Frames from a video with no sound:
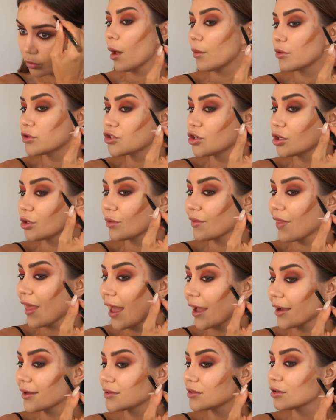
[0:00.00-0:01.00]
I was shooting with
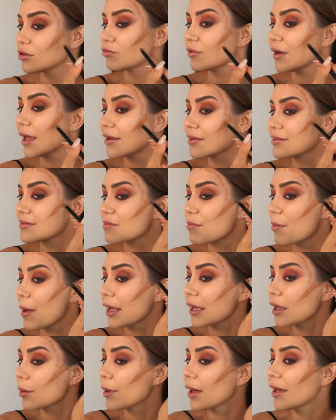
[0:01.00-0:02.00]
Hector, Rihanna's
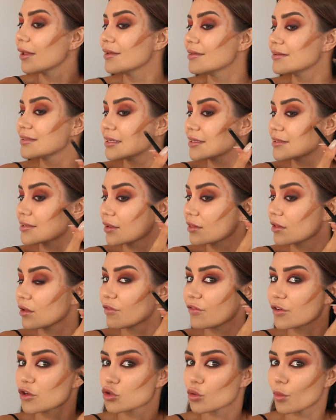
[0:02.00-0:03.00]
makeup artist. He's like the
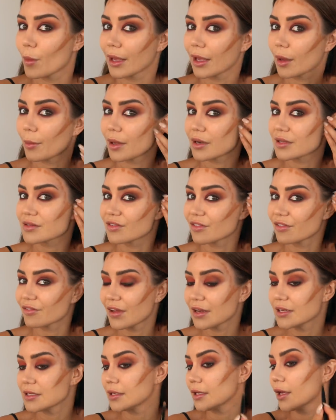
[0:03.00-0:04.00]
official makeup artist for
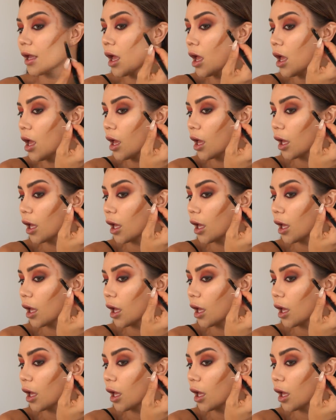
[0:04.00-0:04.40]
Fenty.